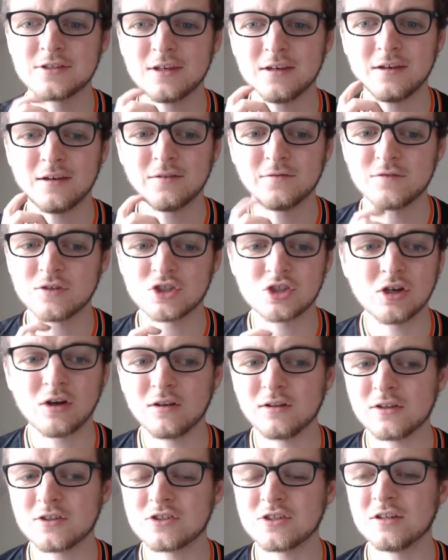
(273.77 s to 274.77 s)

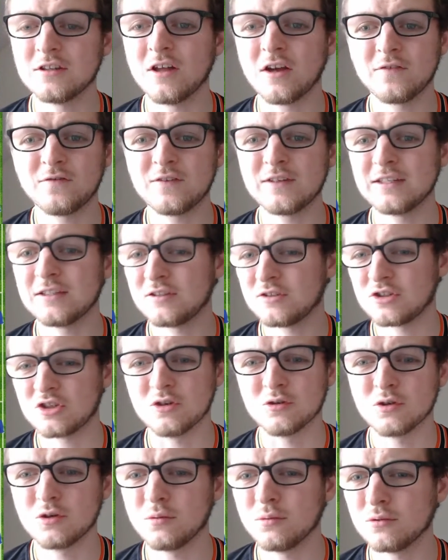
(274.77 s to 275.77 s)
Richarlison, I think
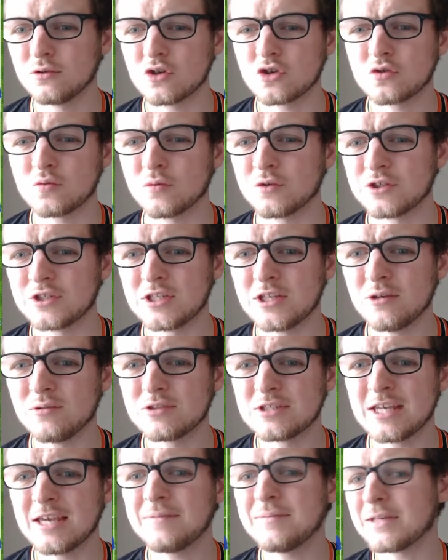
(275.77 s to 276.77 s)
Tuchel will just want to
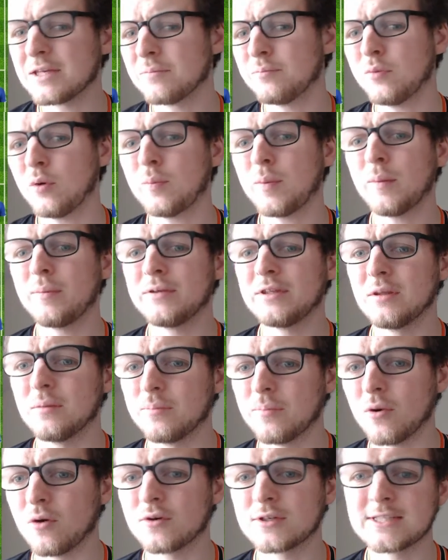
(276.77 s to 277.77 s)
use him. He can pop up in the
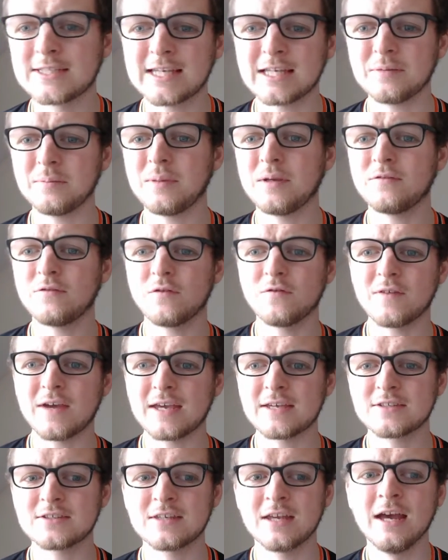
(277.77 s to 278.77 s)
box, he's had a bit of a
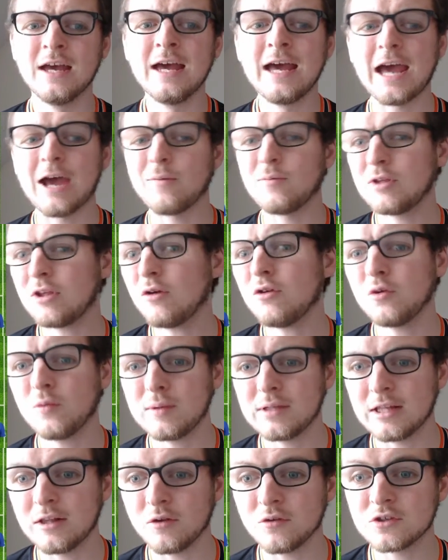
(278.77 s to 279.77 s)
rest, and we know that
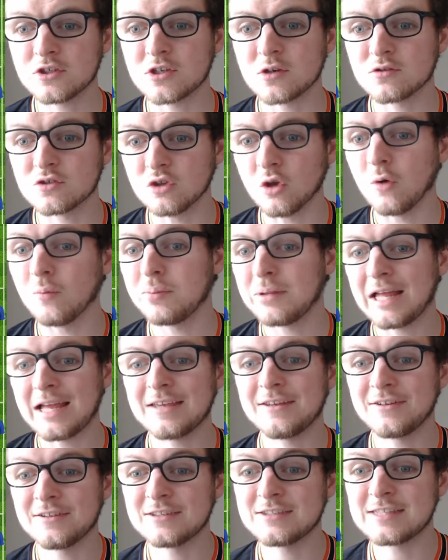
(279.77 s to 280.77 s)
when Alonso's not
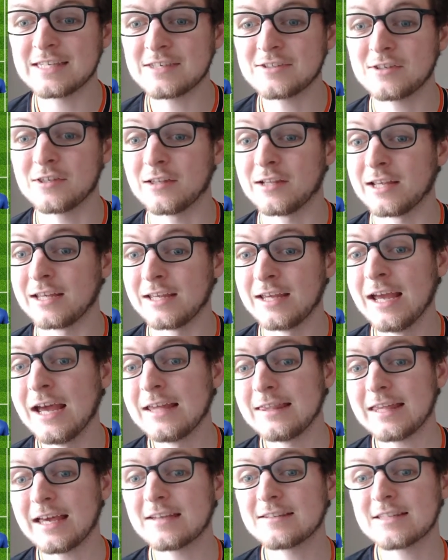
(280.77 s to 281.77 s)
playing consistently,
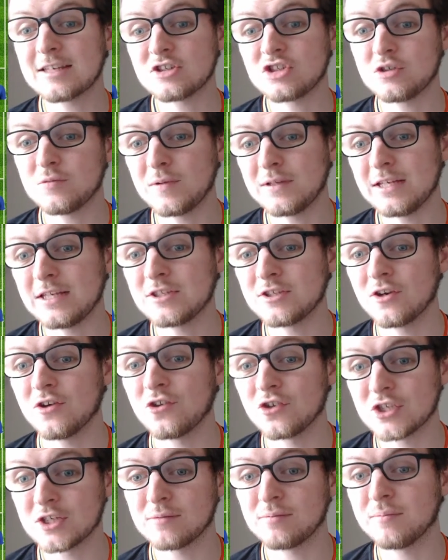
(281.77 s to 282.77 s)
that is actually when he
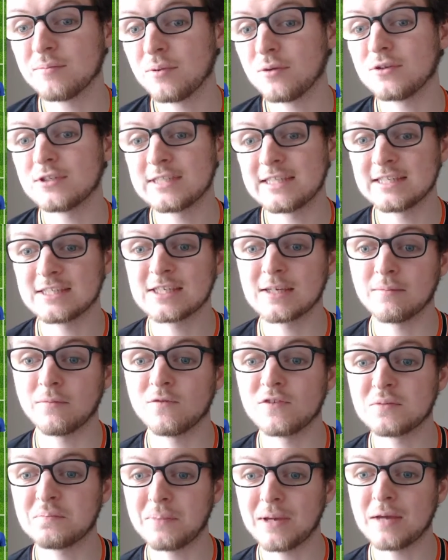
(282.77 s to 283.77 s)
turns up and puts in some
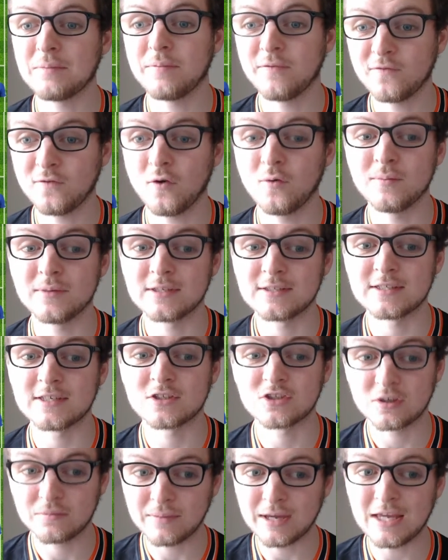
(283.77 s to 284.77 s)
of his better
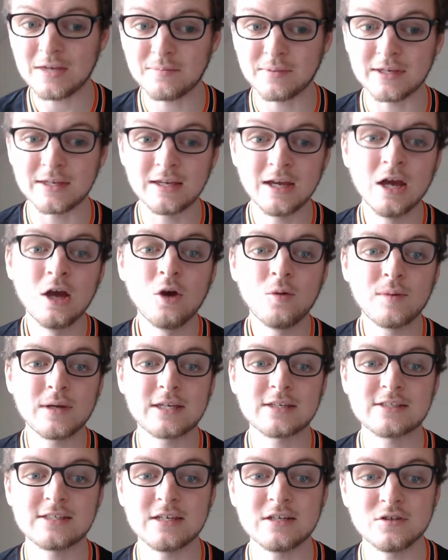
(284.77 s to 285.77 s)
performances. So maybe we
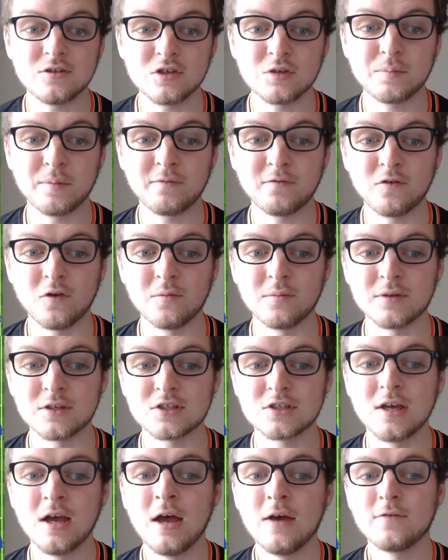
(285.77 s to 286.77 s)
could see a good
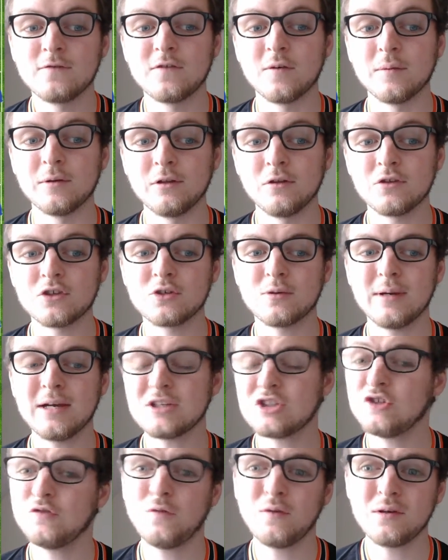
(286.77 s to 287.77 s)
performance from Alonso.
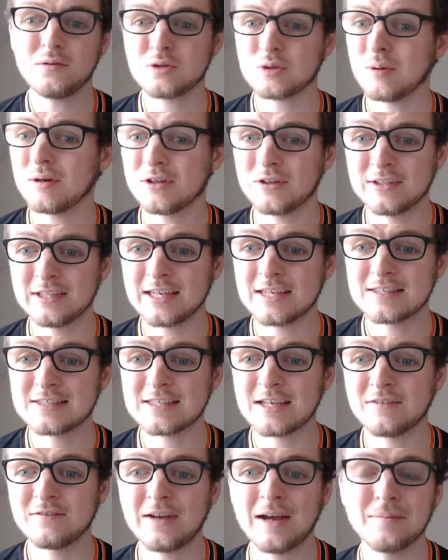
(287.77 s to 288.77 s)
I actually thought he was quite good
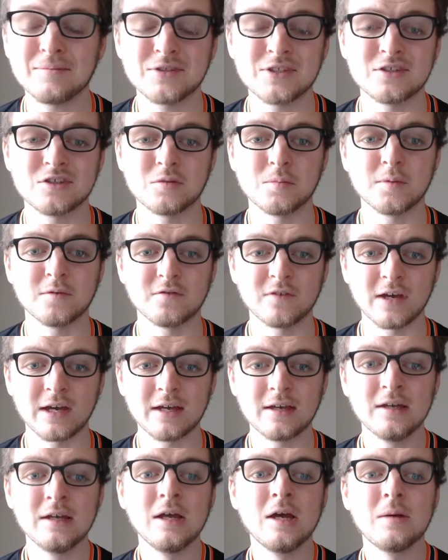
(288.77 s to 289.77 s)
against Southampton, to be
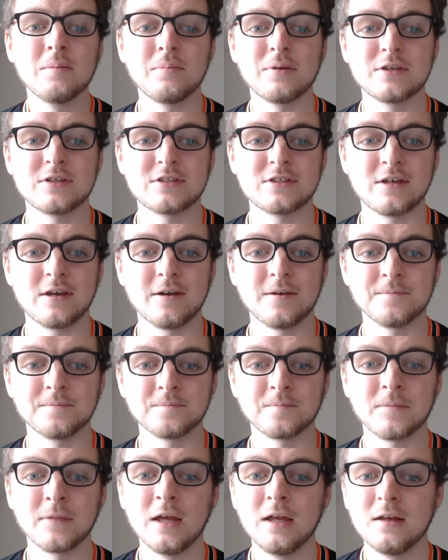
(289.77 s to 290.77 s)
fair, but
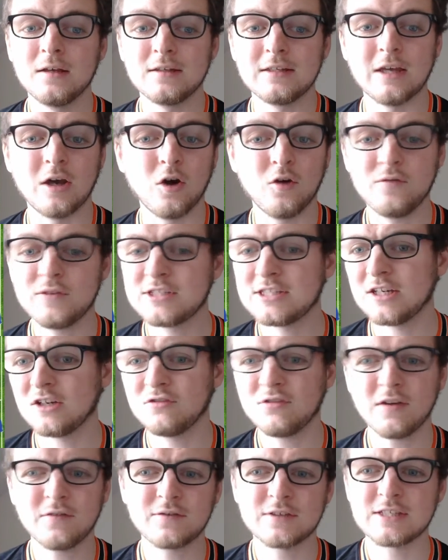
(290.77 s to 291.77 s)
Yeah, obviously
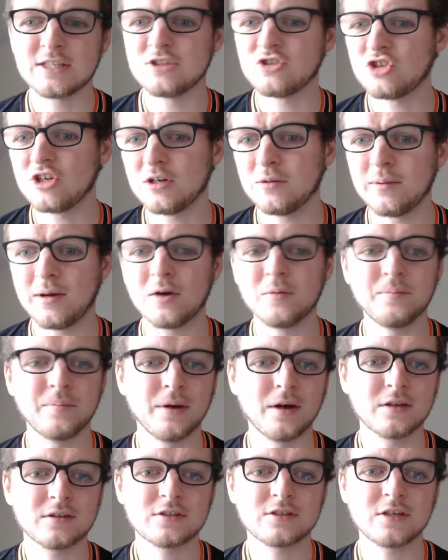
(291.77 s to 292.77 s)
I'd rather see Chilwell,
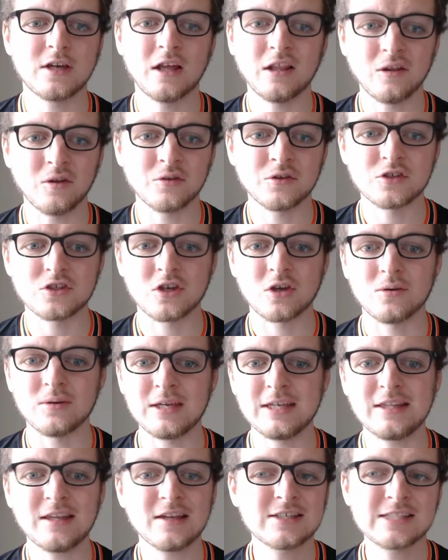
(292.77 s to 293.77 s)
but Alonso,
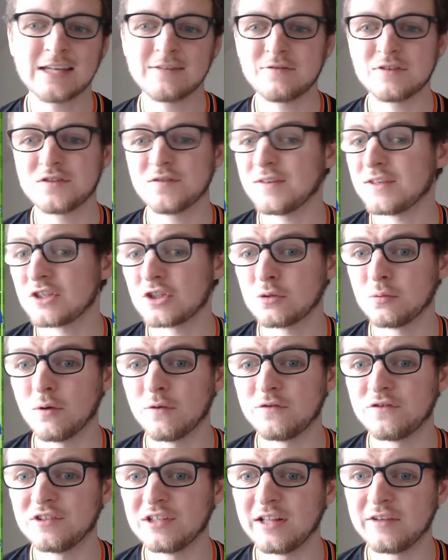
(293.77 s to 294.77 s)
he does have his things to
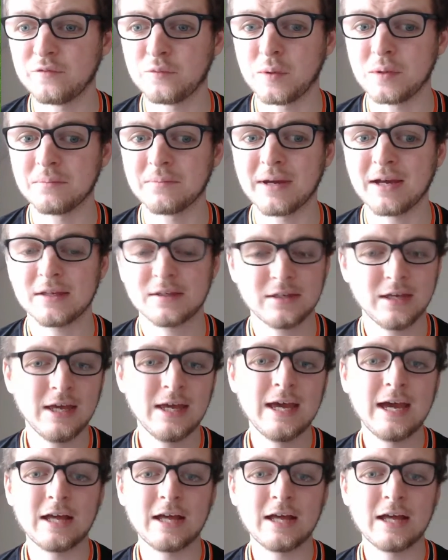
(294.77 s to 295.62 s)
offer at left wing back,